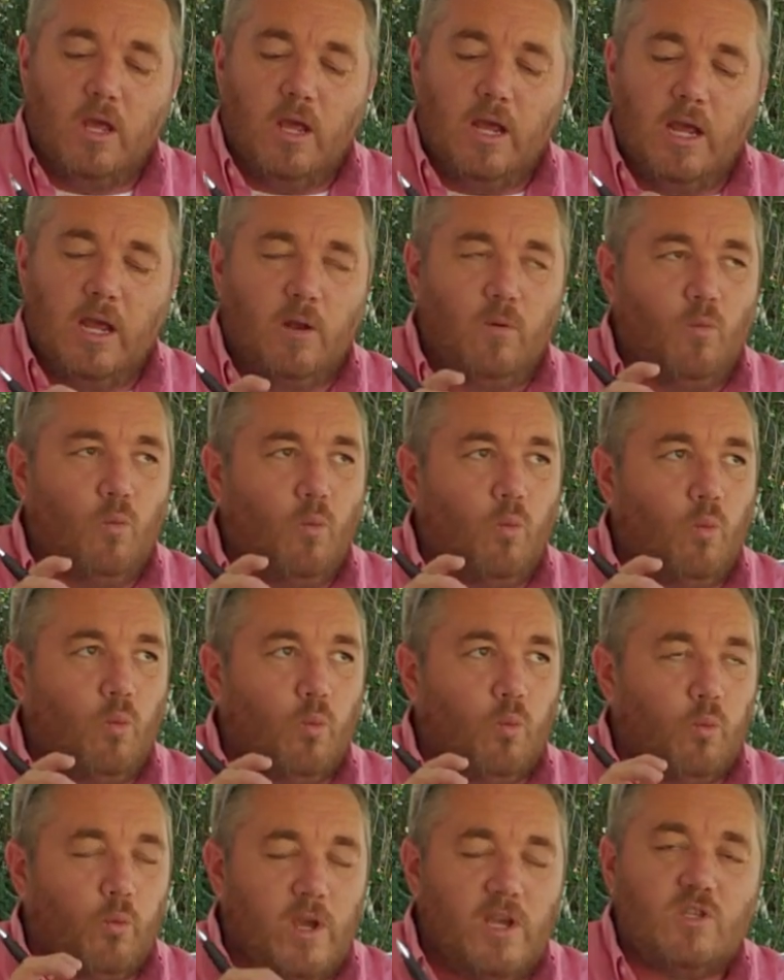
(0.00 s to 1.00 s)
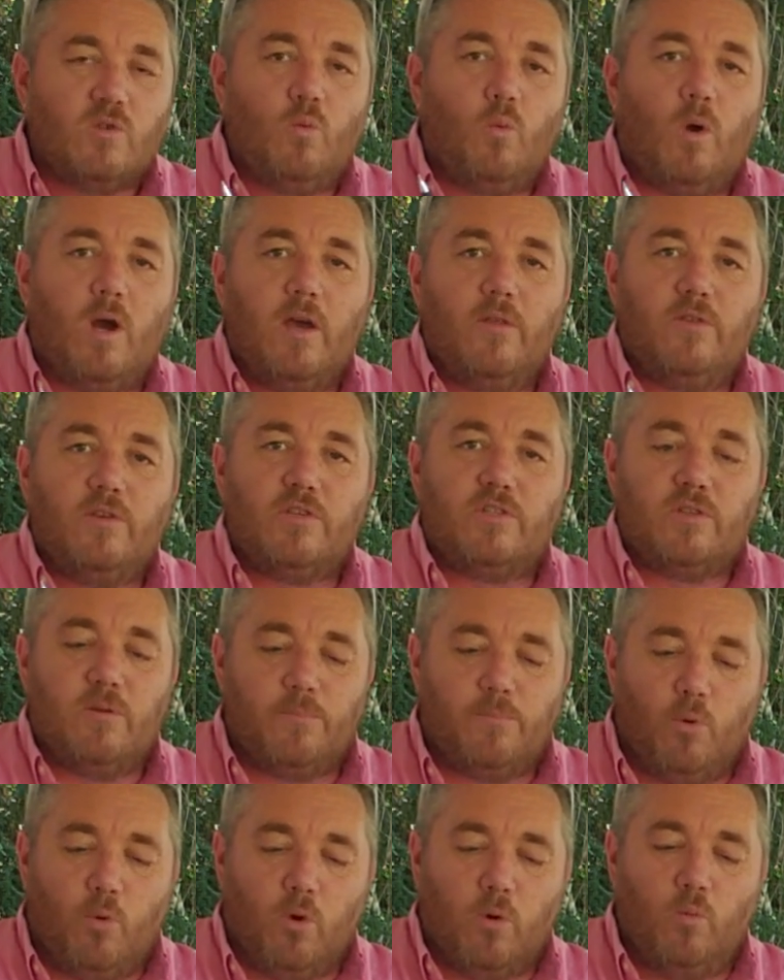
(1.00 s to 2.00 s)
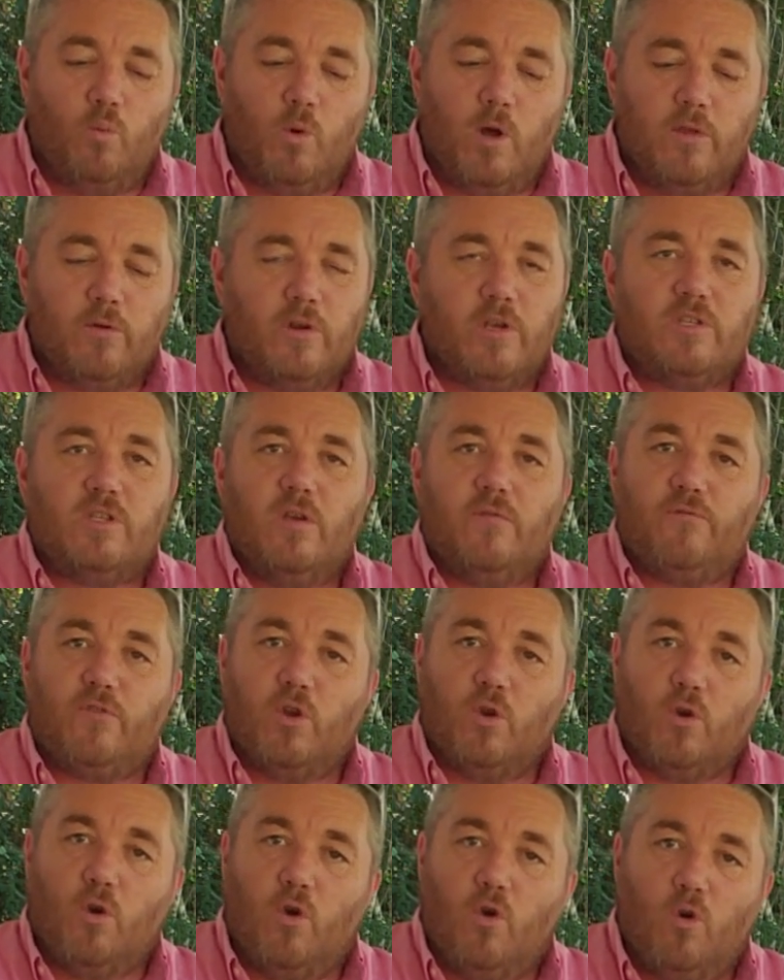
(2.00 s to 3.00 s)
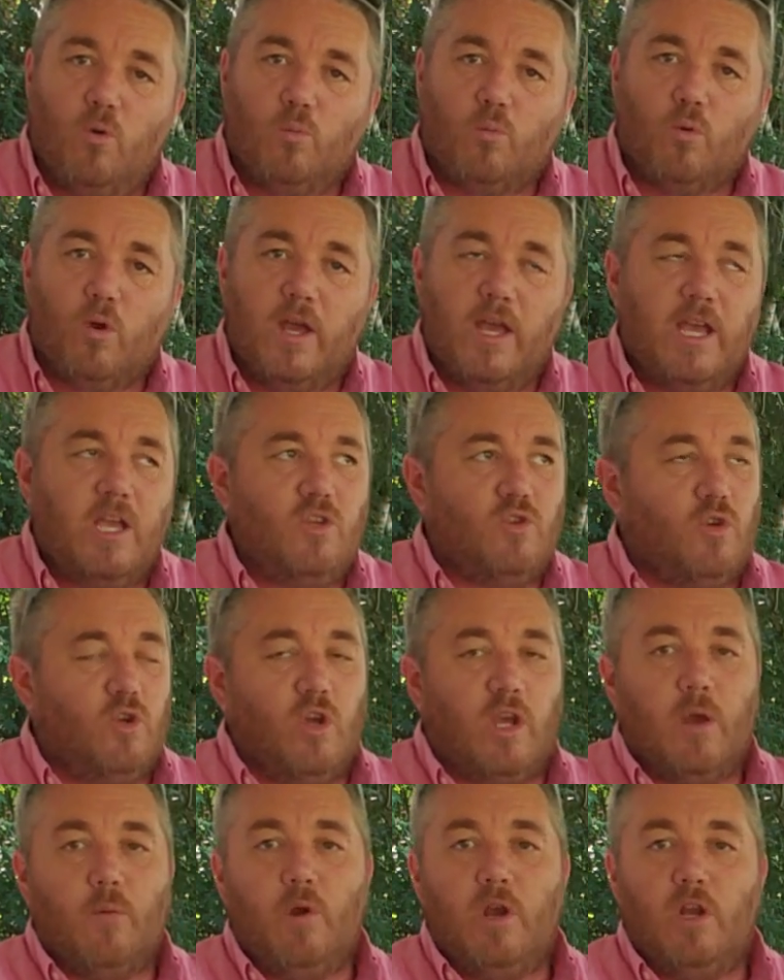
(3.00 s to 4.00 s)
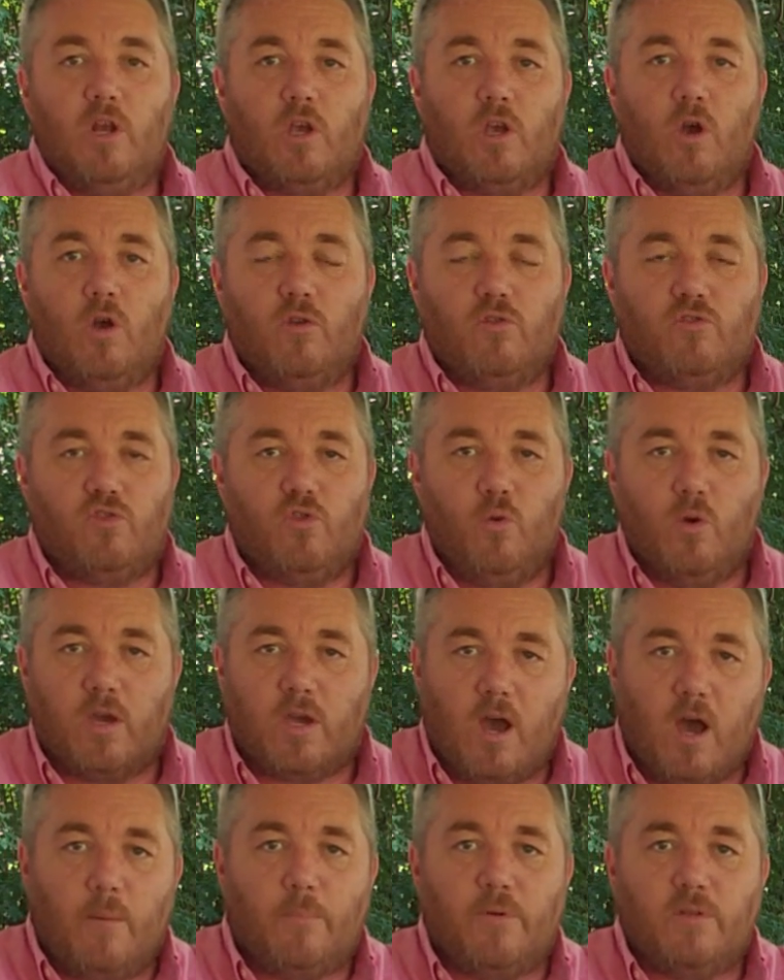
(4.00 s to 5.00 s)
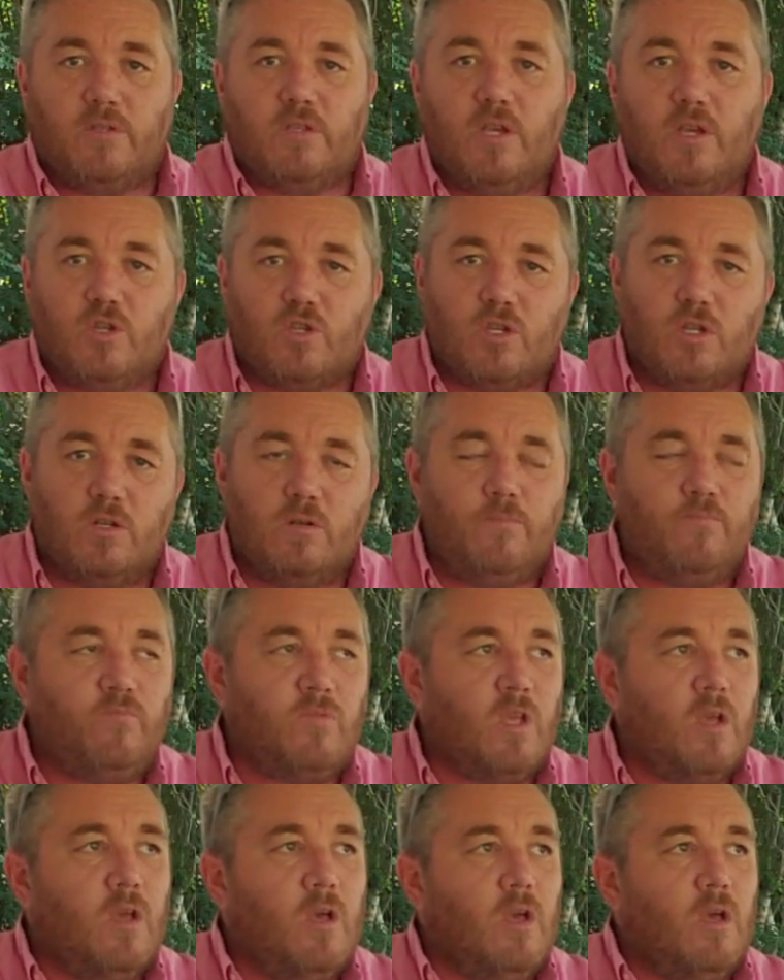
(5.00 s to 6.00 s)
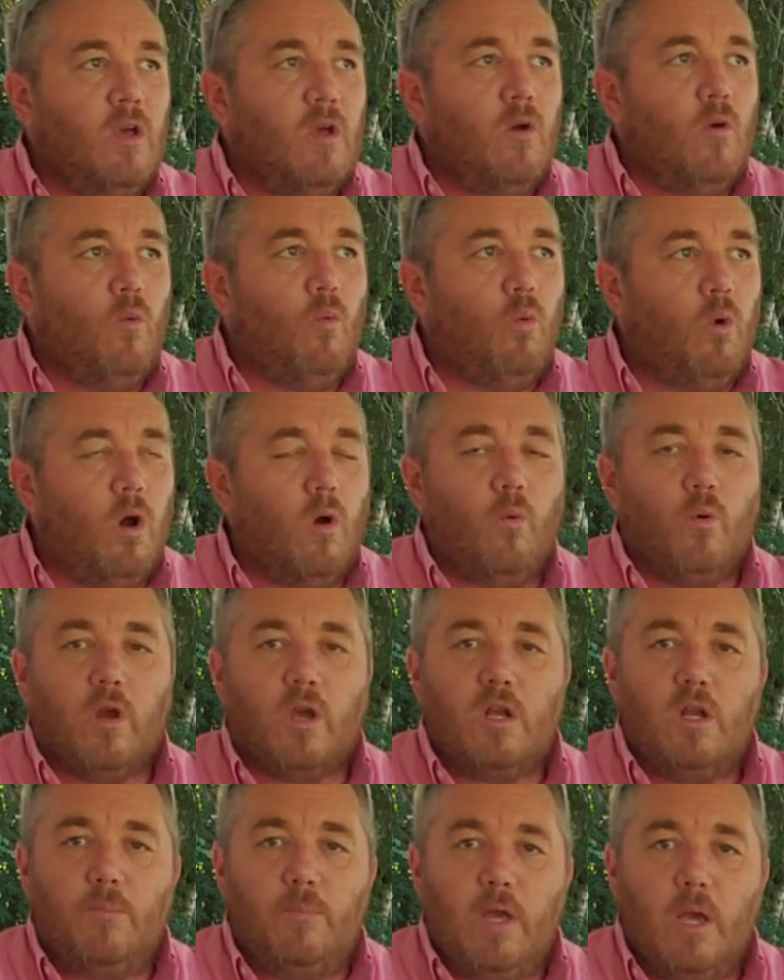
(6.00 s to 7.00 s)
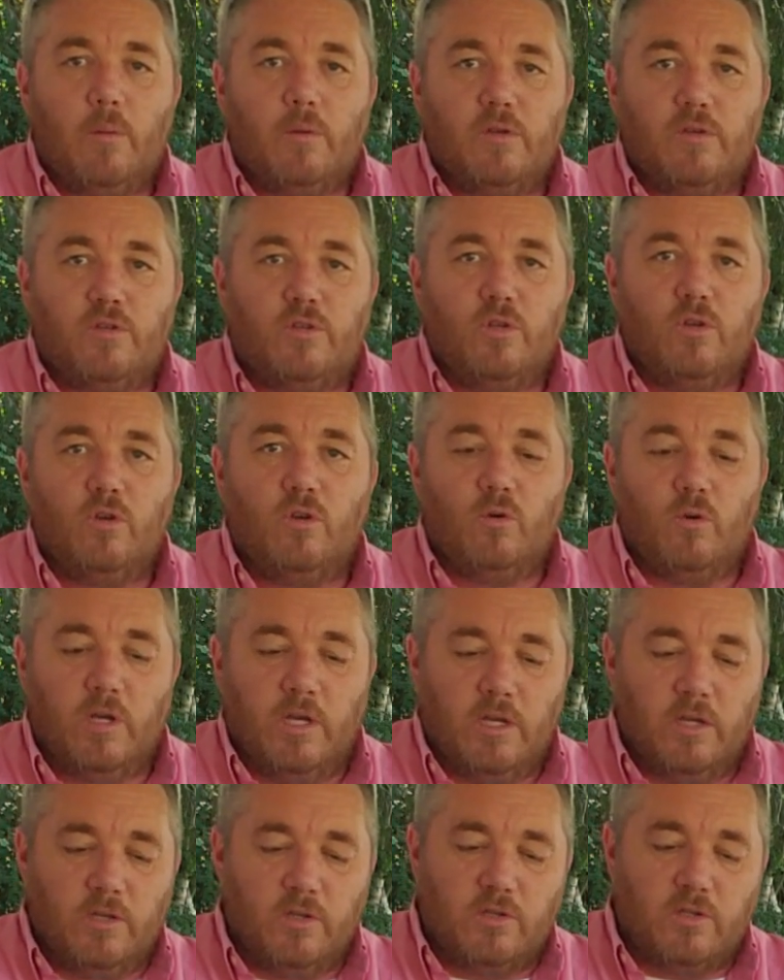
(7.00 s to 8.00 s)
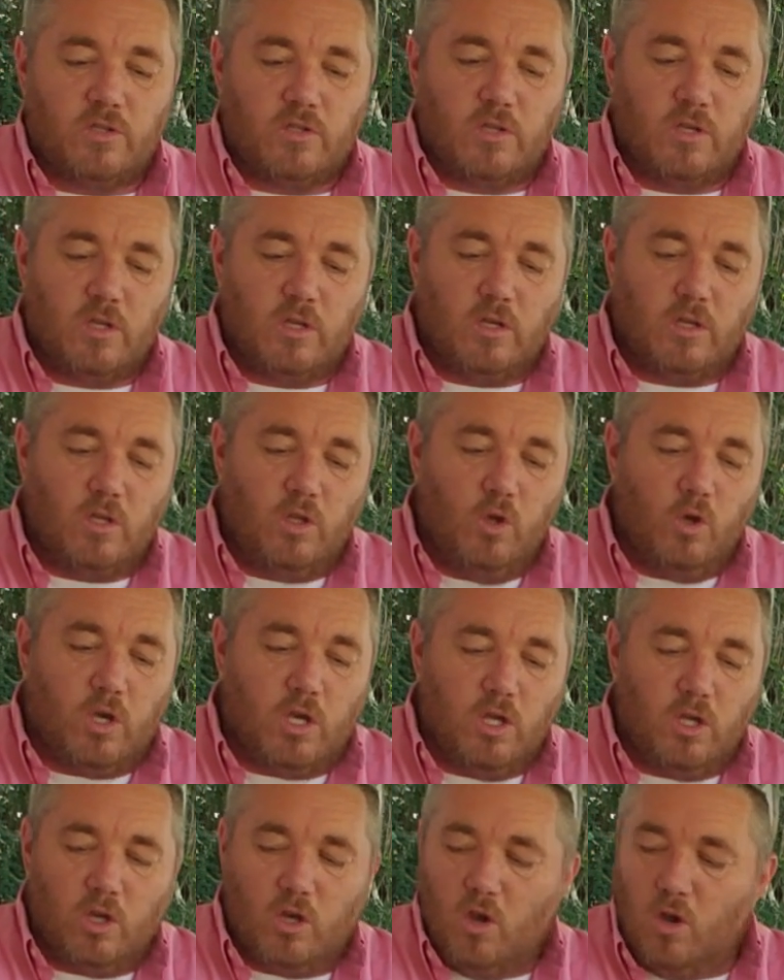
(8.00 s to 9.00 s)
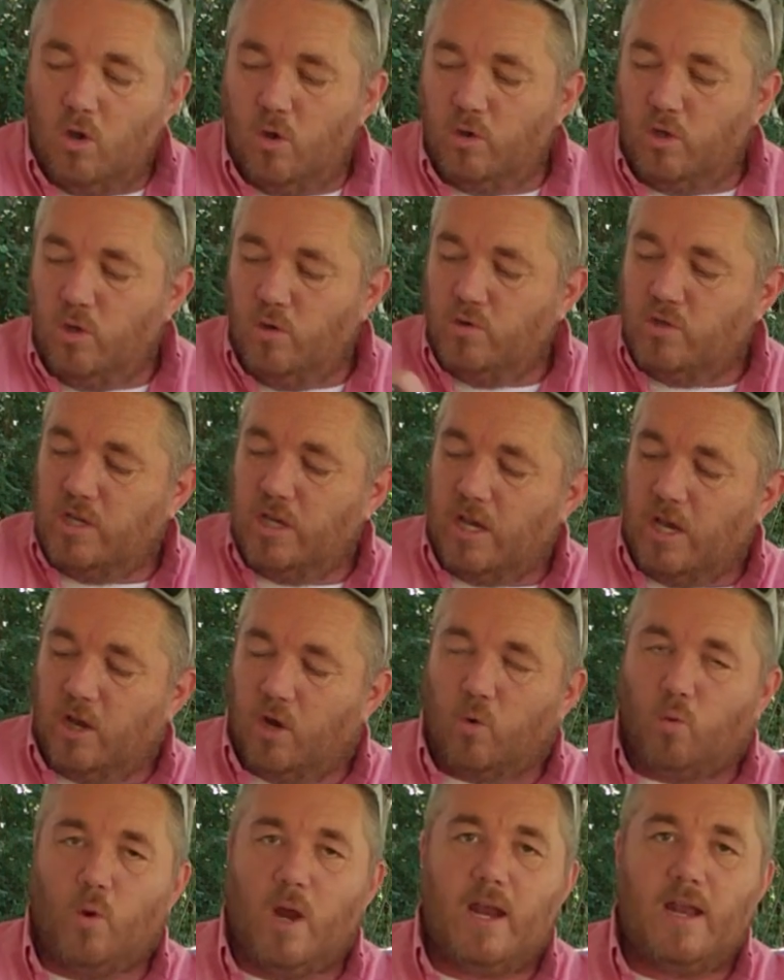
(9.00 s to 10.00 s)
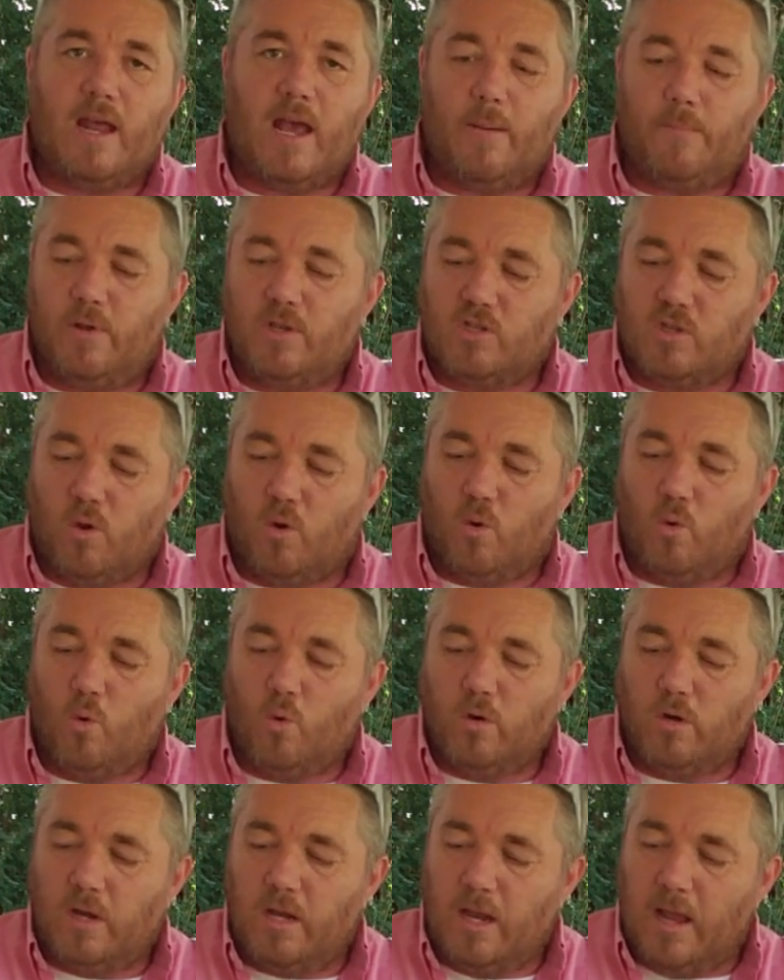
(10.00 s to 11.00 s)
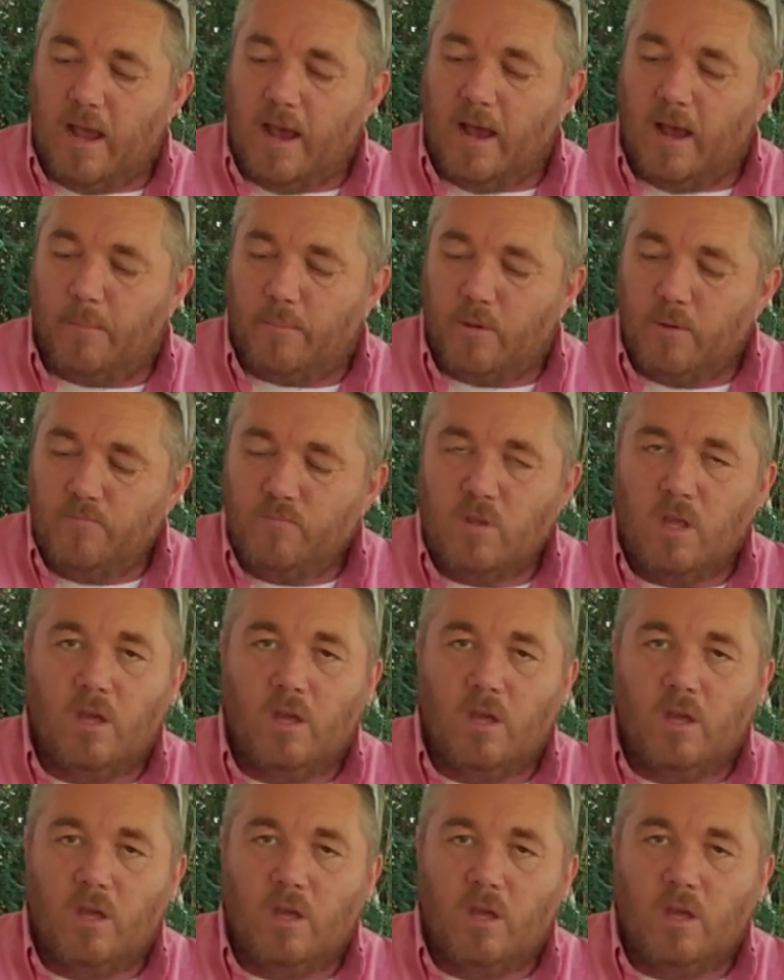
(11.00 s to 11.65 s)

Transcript: And reason why this is important, whether it's for your home range or you're getting ready to go to a competition, what we're going to be able to do is you can go using a great app. It's the Hornady app.